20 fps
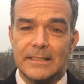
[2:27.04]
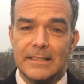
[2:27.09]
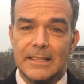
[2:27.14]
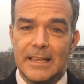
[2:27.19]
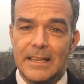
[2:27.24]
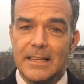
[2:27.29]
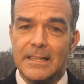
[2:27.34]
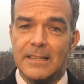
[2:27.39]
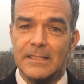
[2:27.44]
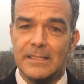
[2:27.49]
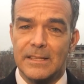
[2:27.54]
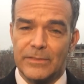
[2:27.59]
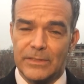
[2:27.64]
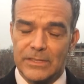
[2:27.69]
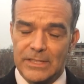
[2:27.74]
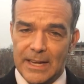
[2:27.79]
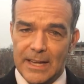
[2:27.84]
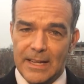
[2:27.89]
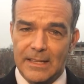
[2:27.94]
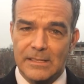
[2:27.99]
keenness of the
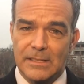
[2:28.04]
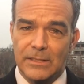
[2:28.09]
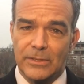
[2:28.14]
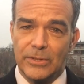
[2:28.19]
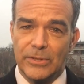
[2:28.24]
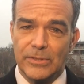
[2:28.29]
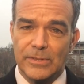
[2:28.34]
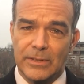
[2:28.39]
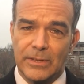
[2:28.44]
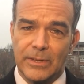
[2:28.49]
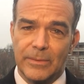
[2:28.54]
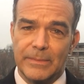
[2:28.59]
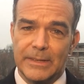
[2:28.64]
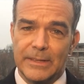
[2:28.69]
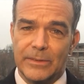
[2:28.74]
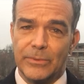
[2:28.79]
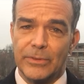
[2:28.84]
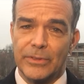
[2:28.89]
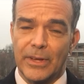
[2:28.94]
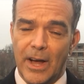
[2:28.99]
chancellor, who's going to
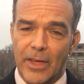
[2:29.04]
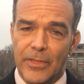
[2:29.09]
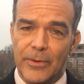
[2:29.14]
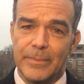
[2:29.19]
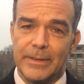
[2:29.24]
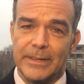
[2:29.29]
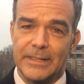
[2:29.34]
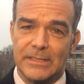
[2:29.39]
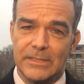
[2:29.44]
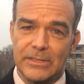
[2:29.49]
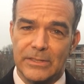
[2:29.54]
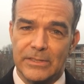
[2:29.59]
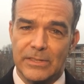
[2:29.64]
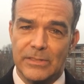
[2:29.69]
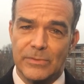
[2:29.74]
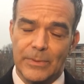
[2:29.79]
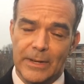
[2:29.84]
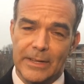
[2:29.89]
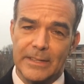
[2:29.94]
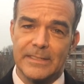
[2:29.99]
meet with other ministers
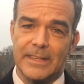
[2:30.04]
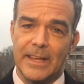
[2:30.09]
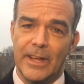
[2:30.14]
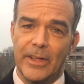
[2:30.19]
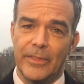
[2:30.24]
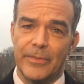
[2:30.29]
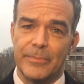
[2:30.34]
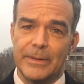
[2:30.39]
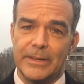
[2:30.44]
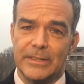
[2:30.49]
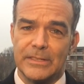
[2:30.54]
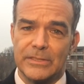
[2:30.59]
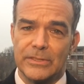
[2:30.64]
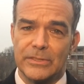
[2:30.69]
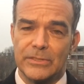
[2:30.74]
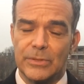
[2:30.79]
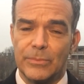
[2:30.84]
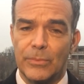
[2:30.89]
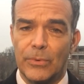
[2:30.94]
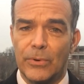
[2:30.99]
as well as the health minister
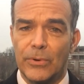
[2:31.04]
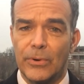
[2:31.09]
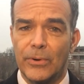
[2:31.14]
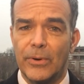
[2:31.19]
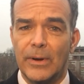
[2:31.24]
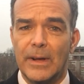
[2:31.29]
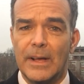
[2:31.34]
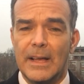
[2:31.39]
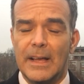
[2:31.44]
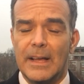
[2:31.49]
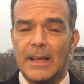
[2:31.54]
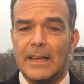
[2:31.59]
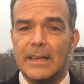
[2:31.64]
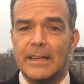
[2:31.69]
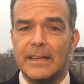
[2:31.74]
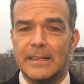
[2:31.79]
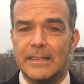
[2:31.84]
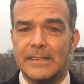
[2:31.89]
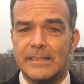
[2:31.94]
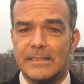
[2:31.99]
tomorrow,
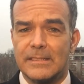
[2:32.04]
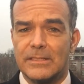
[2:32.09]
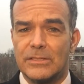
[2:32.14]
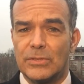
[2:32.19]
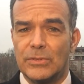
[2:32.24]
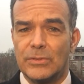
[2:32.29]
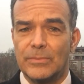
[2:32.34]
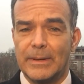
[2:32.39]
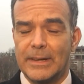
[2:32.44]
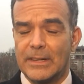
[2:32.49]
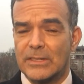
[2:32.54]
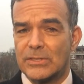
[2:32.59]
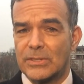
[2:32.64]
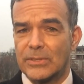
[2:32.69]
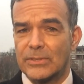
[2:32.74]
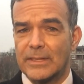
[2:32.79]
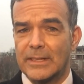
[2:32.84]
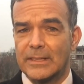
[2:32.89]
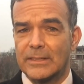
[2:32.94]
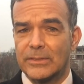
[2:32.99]
is to make
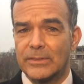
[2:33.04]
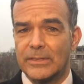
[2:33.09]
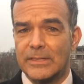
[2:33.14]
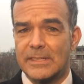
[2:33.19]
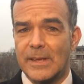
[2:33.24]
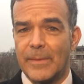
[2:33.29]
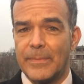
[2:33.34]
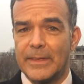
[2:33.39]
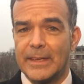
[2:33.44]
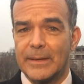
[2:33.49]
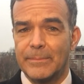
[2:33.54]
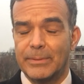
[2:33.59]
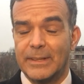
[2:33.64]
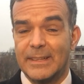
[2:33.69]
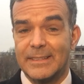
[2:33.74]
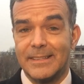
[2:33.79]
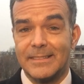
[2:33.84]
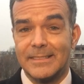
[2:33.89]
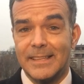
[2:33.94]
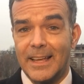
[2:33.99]
sure that there is something in
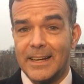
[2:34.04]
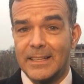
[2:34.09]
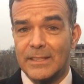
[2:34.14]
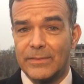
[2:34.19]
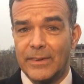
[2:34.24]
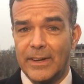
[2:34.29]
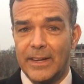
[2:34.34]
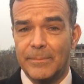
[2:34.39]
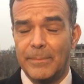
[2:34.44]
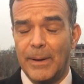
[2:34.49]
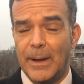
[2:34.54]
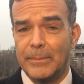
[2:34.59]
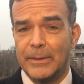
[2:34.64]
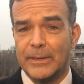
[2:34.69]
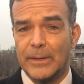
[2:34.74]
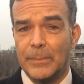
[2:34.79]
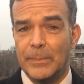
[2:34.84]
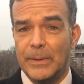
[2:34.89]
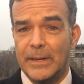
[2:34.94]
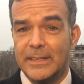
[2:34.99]
place that satisfied
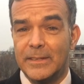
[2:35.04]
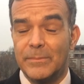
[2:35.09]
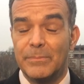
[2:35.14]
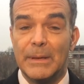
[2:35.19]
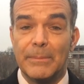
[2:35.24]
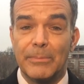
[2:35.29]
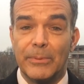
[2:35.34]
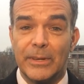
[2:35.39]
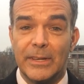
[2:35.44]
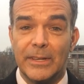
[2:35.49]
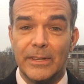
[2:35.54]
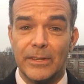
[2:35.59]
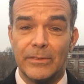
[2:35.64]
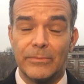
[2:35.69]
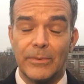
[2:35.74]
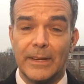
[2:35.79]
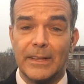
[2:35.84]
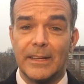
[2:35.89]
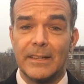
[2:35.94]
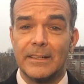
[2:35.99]
public opinion. People here
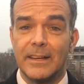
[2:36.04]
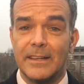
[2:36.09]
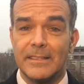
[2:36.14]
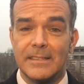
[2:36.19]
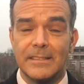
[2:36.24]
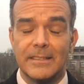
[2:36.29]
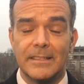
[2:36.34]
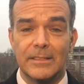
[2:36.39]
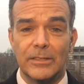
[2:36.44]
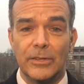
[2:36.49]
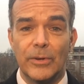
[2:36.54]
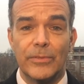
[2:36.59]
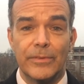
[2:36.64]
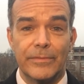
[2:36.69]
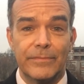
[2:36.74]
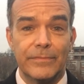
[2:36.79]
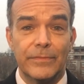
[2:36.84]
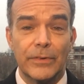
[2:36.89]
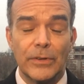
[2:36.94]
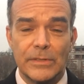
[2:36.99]
recognizing that, you know,
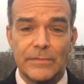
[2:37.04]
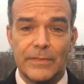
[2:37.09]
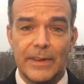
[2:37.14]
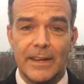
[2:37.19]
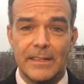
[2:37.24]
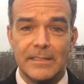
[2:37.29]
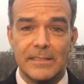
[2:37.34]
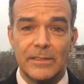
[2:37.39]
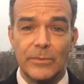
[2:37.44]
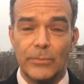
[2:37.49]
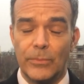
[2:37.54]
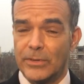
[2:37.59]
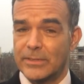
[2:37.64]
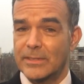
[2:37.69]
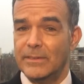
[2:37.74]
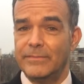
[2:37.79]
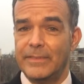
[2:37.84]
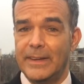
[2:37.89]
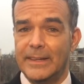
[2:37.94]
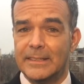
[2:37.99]
the first vaccine was
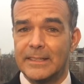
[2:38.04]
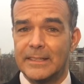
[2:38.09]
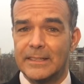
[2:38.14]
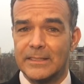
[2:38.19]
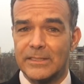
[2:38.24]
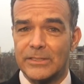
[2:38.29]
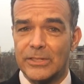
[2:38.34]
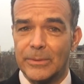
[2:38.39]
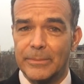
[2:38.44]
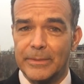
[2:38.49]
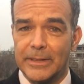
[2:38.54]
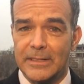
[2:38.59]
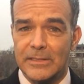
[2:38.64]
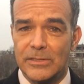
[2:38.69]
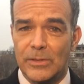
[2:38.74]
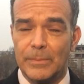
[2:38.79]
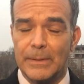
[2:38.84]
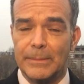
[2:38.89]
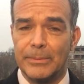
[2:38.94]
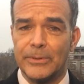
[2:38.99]
invented in Germany, and
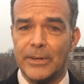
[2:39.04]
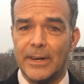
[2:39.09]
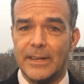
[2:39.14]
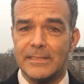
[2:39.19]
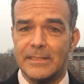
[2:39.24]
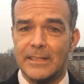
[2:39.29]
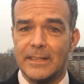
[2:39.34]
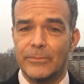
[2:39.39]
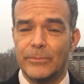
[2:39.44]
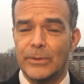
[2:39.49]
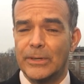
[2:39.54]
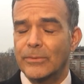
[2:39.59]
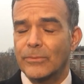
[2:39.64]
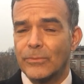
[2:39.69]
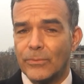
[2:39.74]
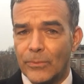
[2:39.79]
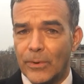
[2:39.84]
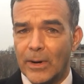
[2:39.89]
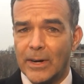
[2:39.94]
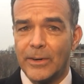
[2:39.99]
so people are asking, well,
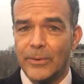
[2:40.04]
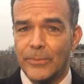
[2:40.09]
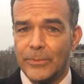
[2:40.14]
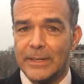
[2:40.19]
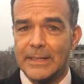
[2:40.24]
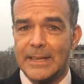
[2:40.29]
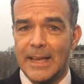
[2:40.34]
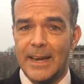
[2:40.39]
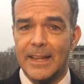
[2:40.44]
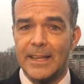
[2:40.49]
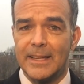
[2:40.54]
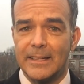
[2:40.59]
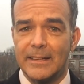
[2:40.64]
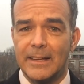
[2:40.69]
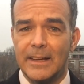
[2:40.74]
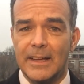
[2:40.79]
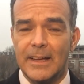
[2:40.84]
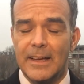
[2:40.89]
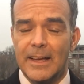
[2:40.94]
why aren't we getting it